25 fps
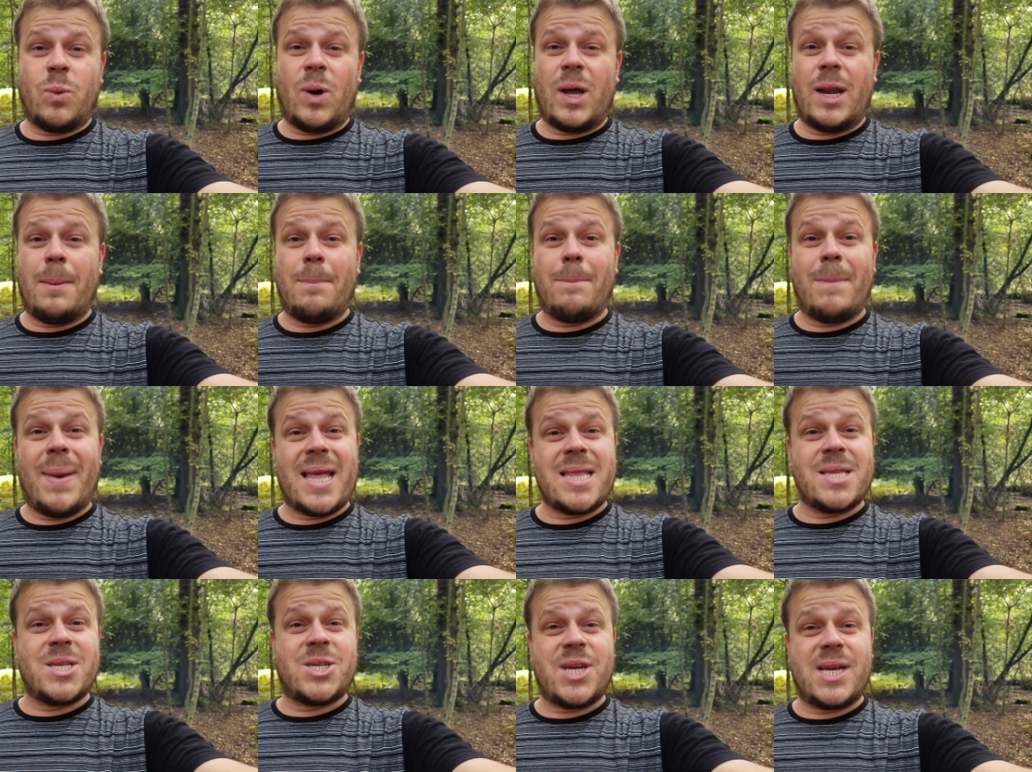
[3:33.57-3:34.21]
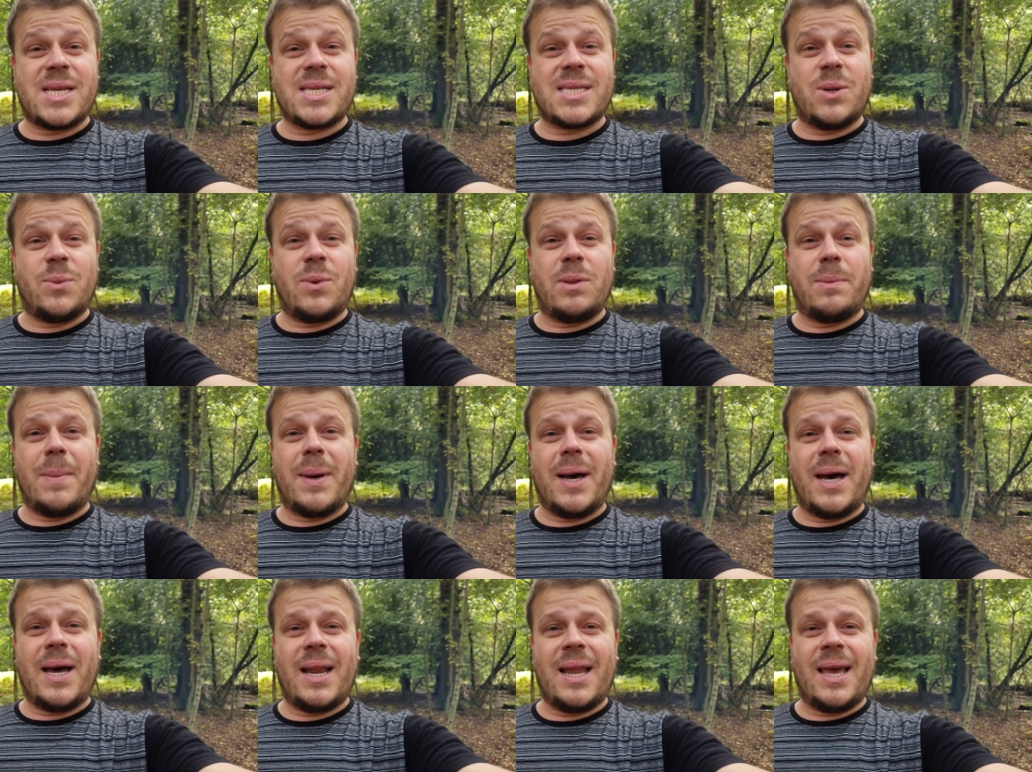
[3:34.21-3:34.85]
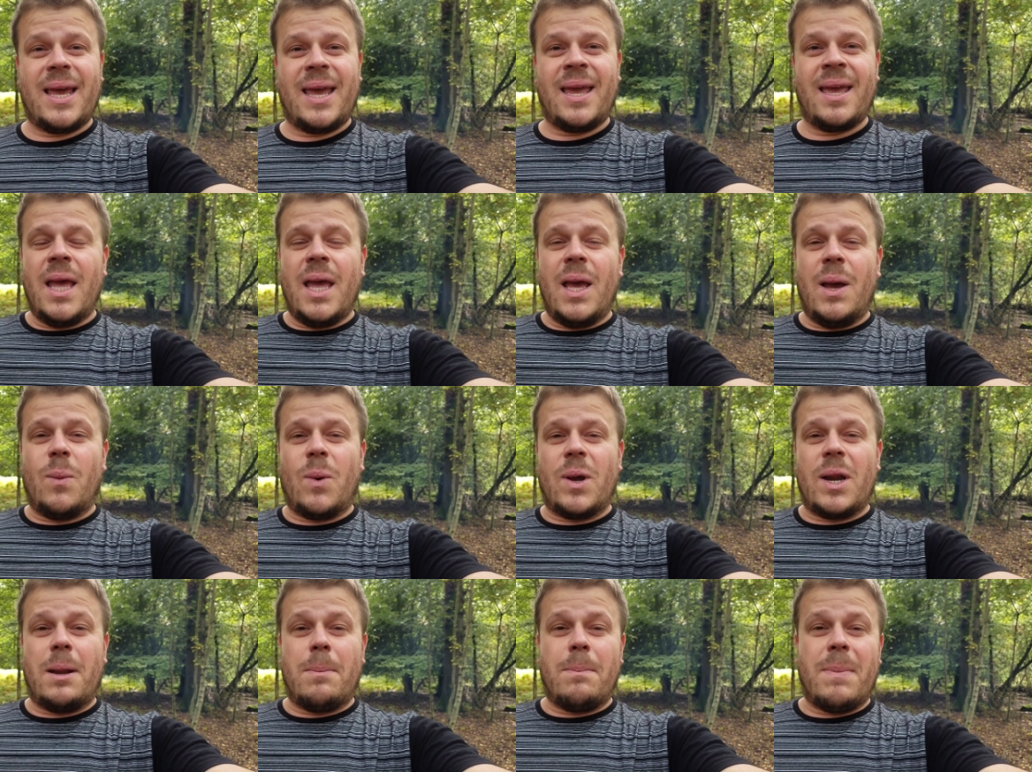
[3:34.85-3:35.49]
One in Manchester with Marley,
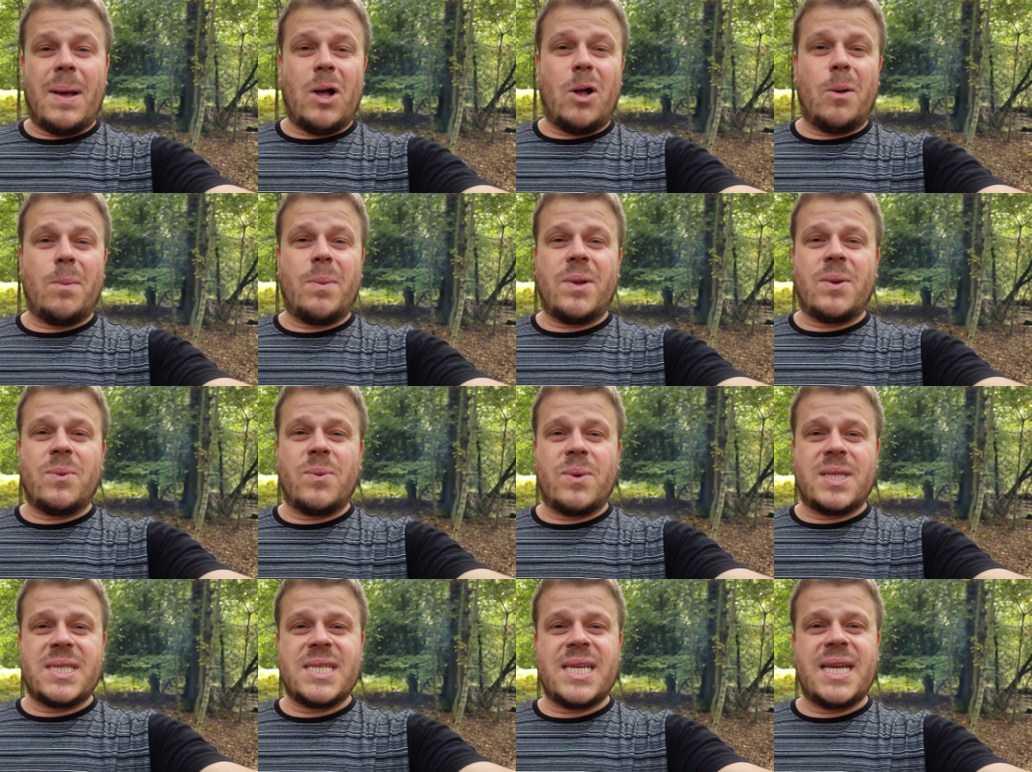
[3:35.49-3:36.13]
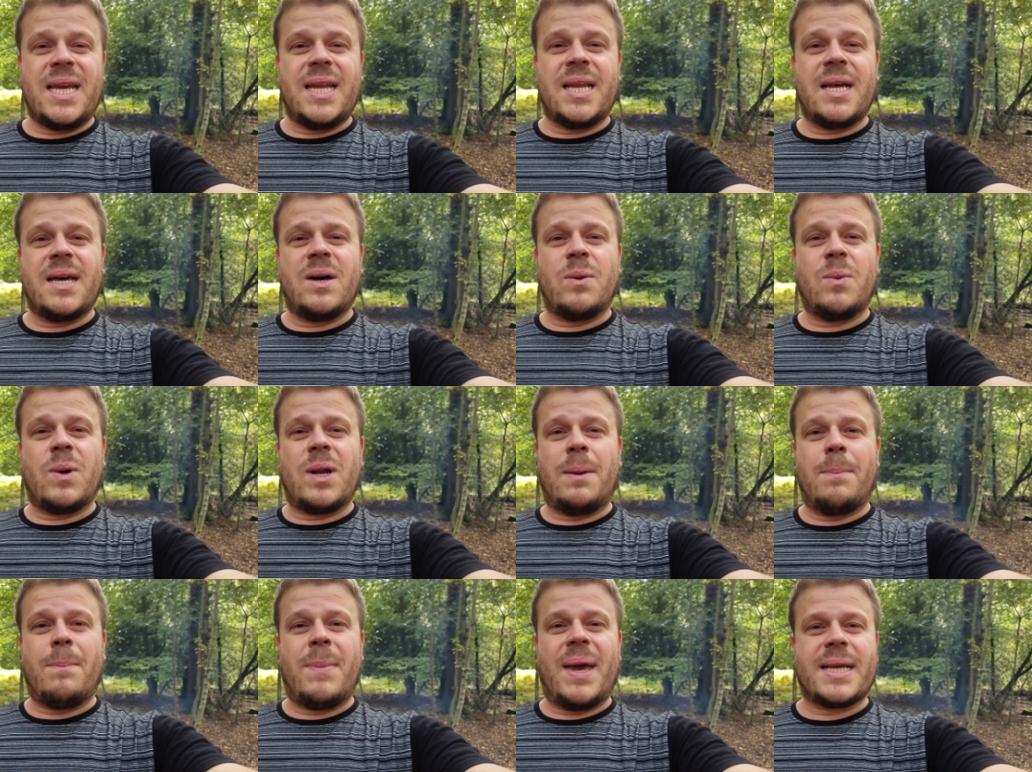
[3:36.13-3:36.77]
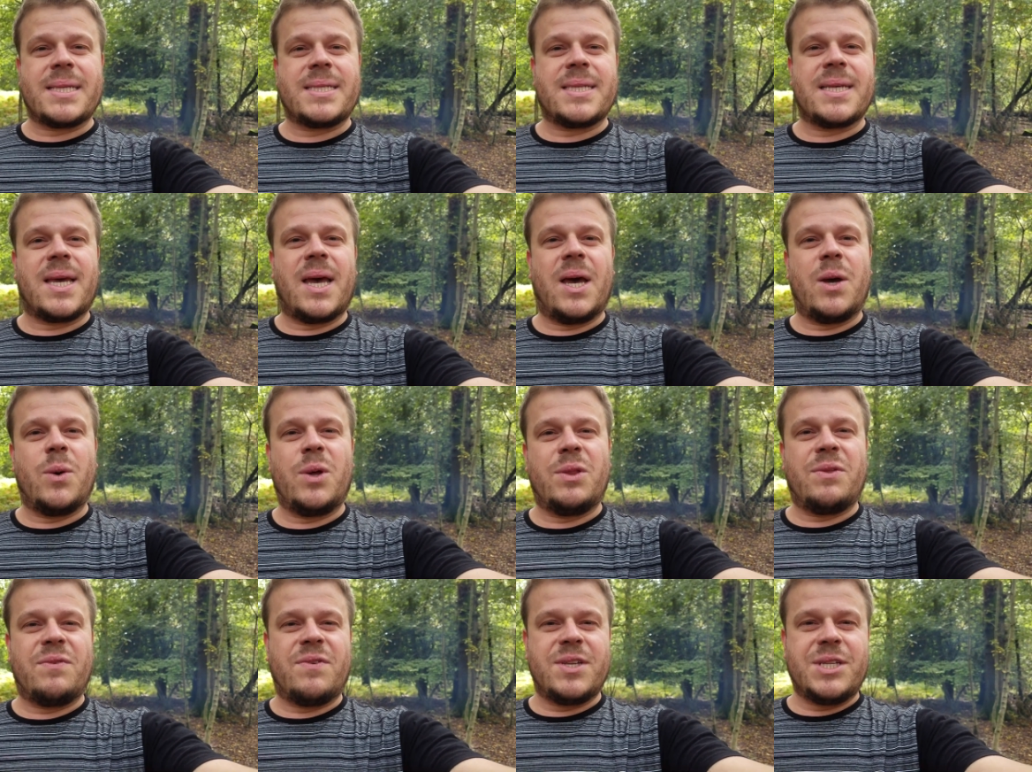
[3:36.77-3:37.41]
one in Melbourne with Tina, one in Mexico
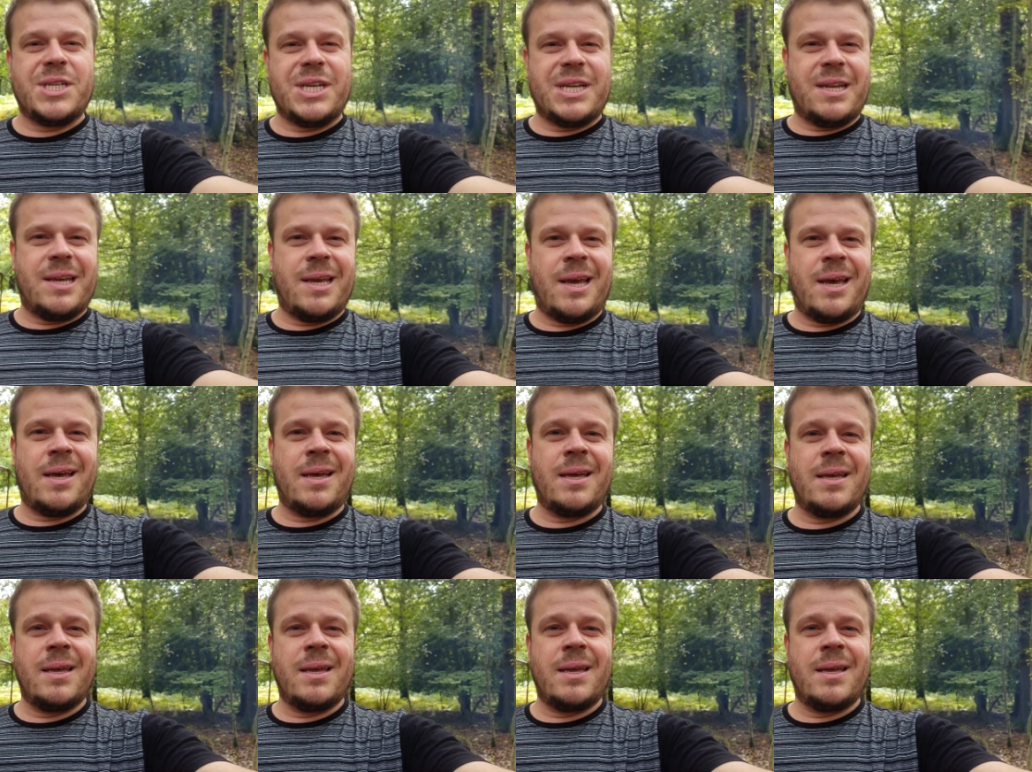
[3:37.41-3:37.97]
with Virginia.